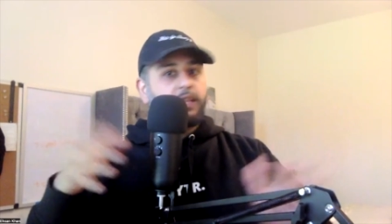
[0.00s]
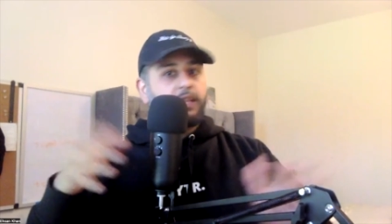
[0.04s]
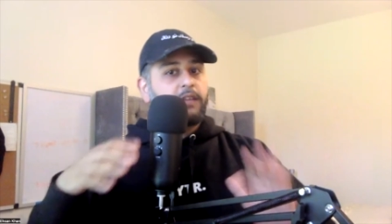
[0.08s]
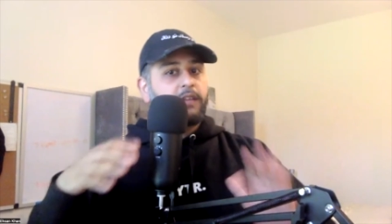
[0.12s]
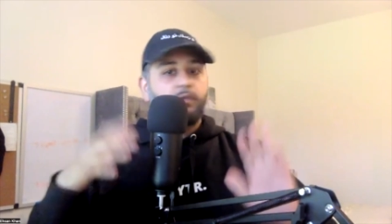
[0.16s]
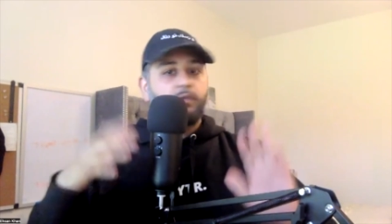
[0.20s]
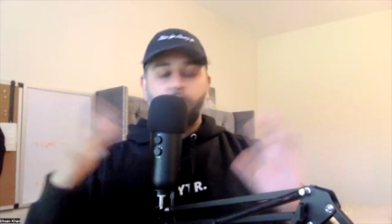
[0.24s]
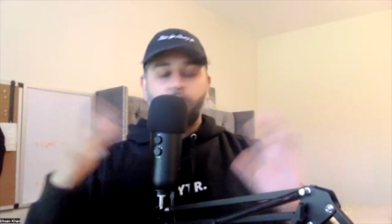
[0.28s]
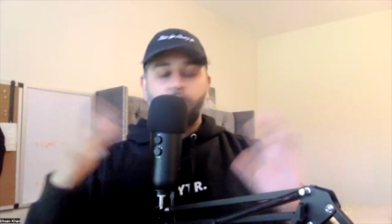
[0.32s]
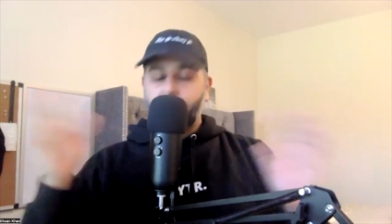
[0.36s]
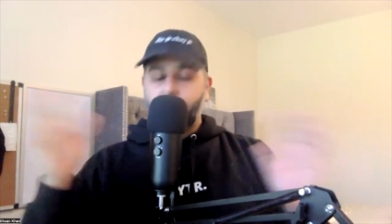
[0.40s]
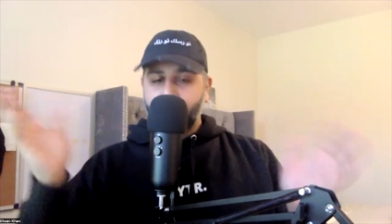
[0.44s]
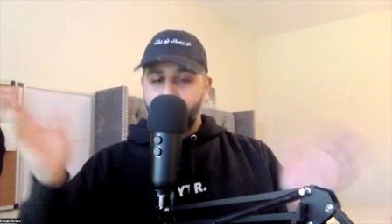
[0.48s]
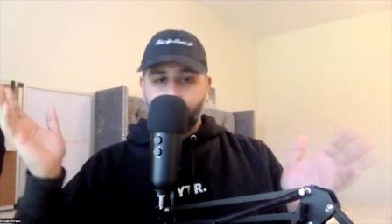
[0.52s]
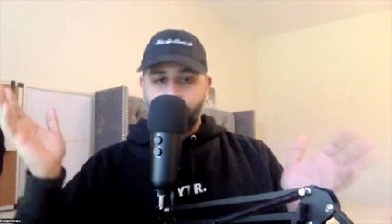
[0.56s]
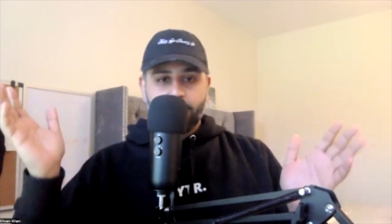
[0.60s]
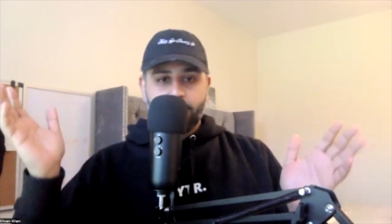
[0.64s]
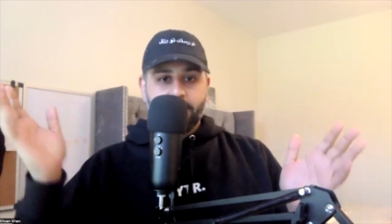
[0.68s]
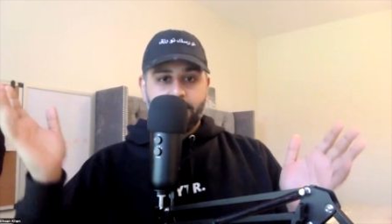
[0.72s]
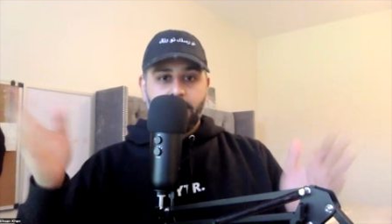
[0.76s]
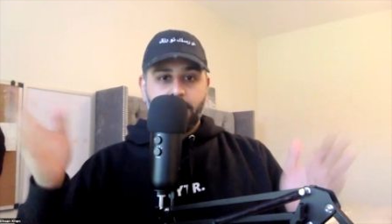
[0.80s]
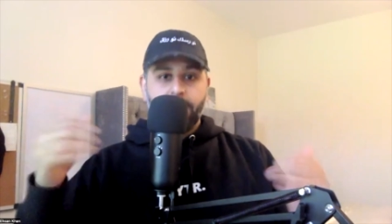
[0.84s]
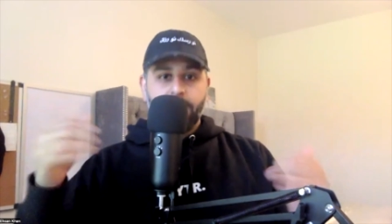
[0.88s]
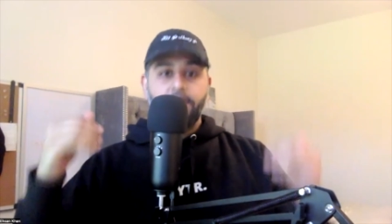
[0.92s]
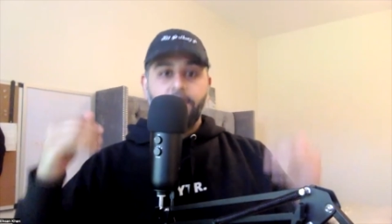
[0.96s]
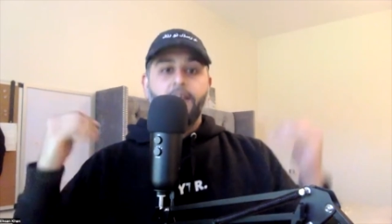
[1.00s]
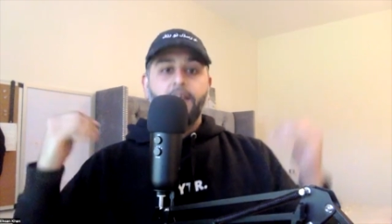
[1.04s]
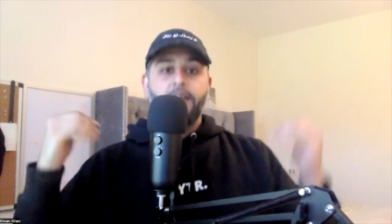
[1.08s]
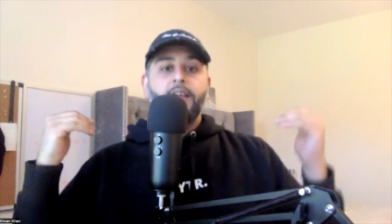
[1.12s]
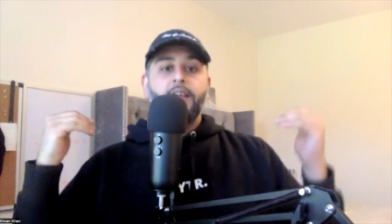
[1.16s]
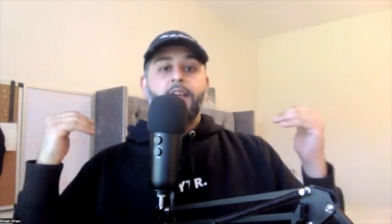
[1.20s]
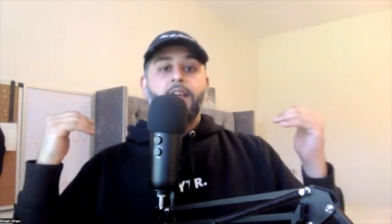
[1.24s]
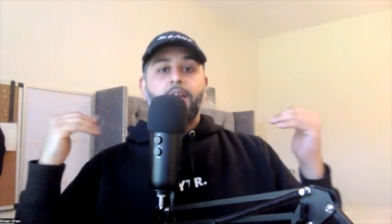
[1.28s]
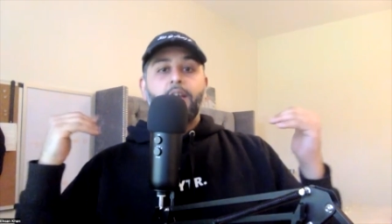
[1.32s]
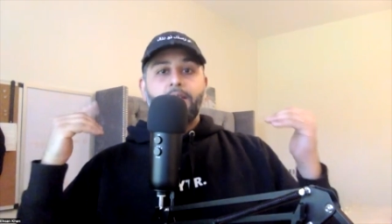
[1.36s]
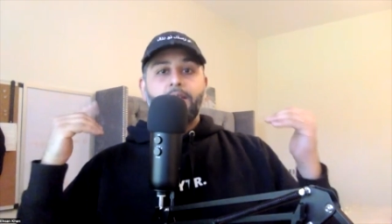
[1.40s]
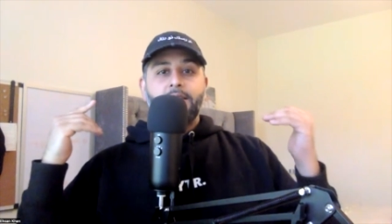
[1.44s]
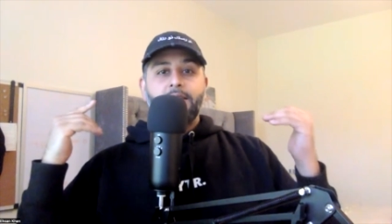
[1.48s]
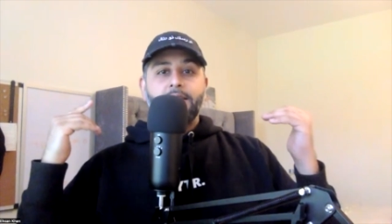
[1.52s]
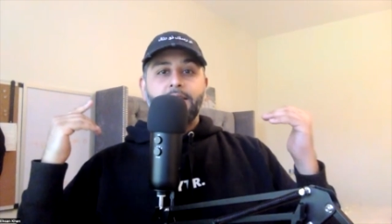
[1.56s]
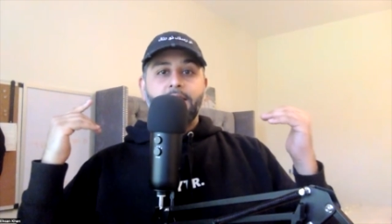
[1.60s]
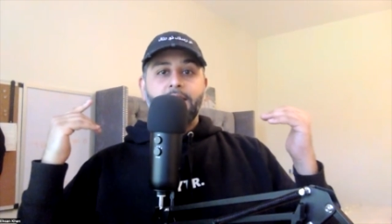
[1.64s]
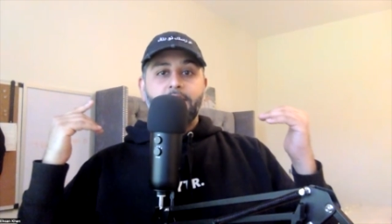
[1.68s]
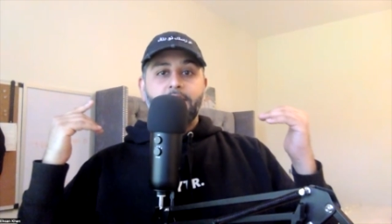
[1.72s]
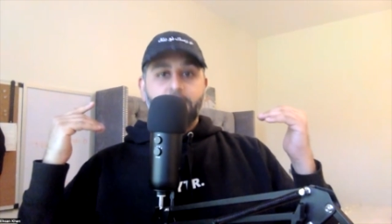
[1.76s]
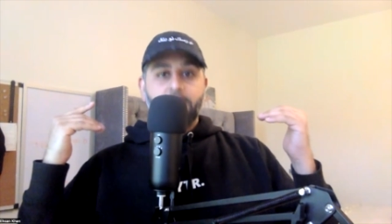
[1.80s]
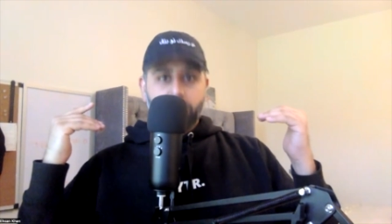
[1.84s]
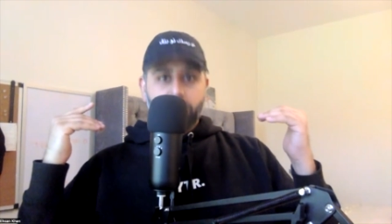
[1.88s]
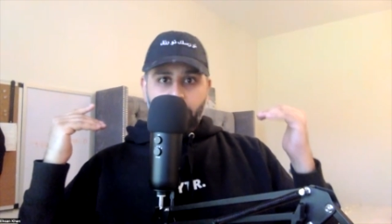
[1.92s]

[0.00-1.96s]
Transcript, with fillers: and all that type of stuff, this is going to mm.